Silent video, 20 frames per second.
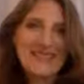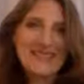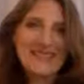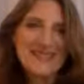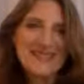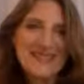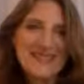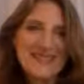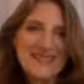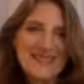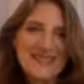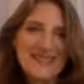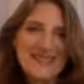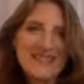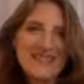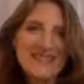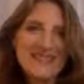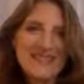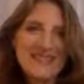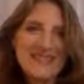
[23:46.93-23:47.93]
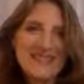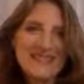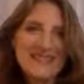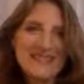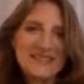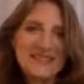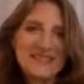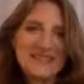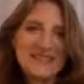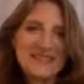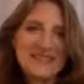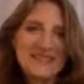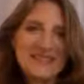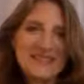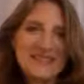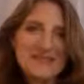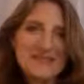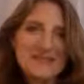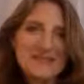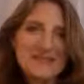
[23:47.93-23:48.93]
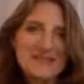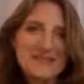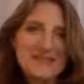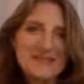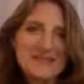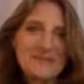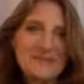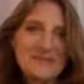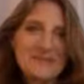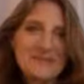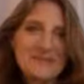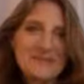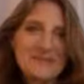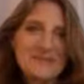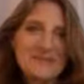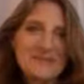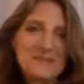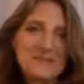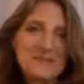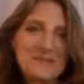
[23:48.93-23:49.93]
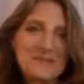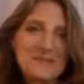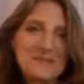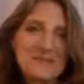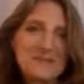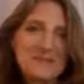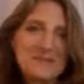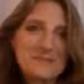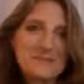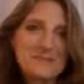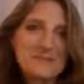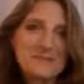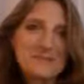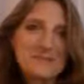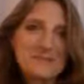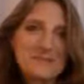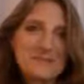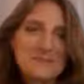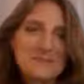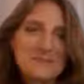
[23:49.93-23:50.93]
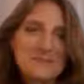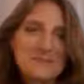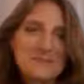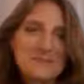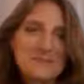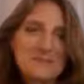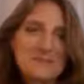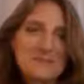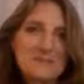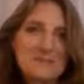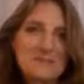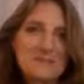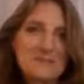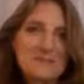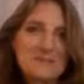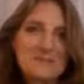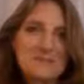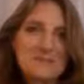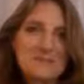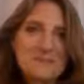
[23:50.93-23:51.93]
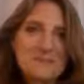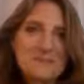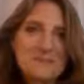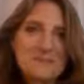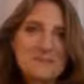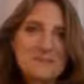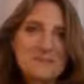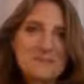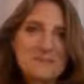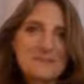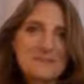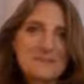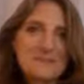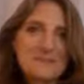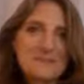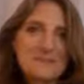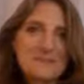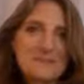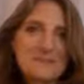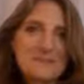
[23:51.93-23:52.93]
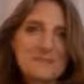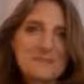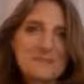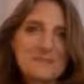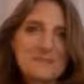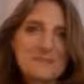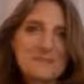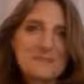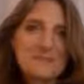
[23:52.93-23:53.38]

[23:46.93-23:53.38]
(silent)